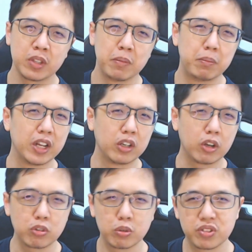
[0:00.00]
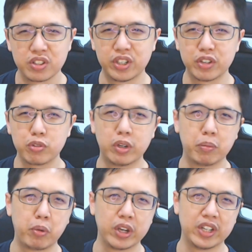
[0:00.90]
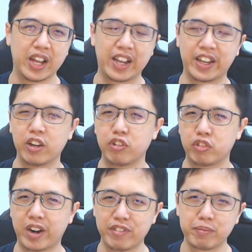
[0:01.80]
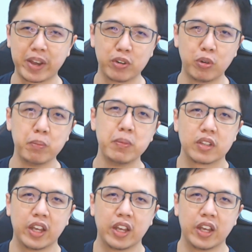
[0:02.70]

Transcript: but not so serious to the point that I cannot drive back home.